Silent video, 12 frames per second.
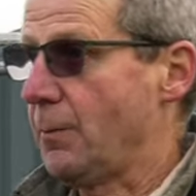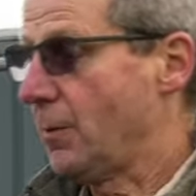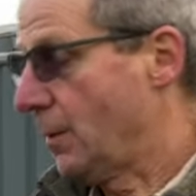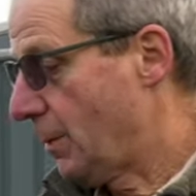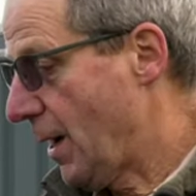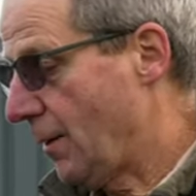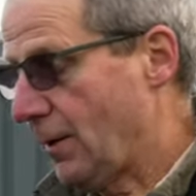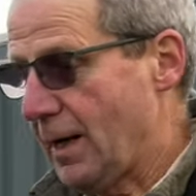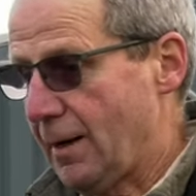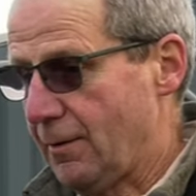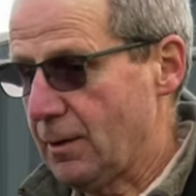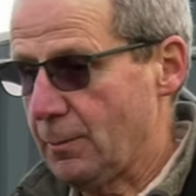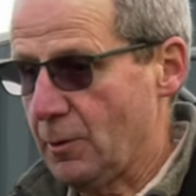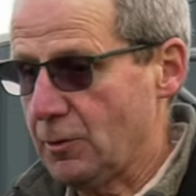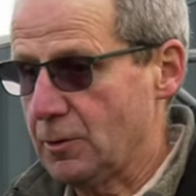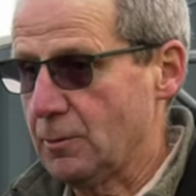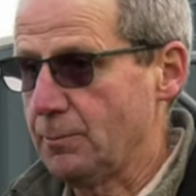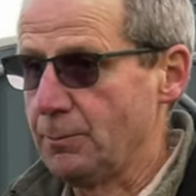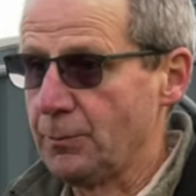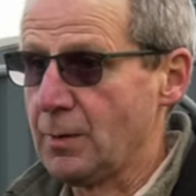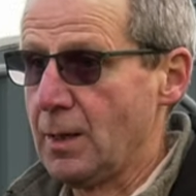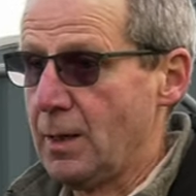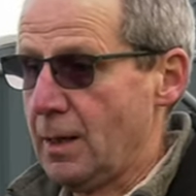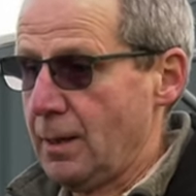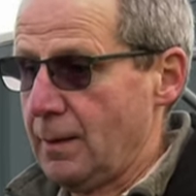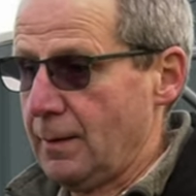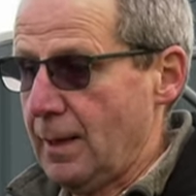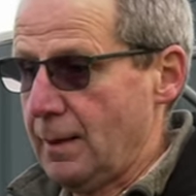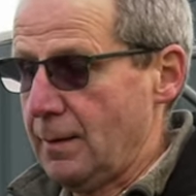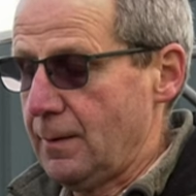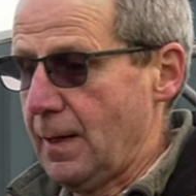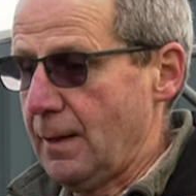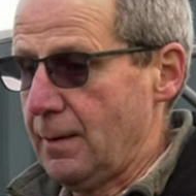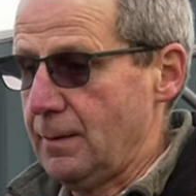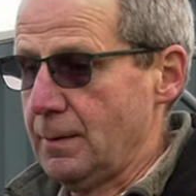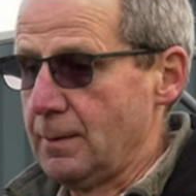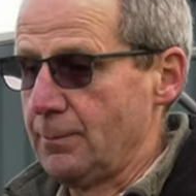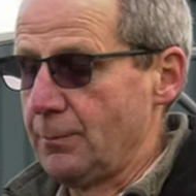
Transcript: the brown layer at the bottom, and then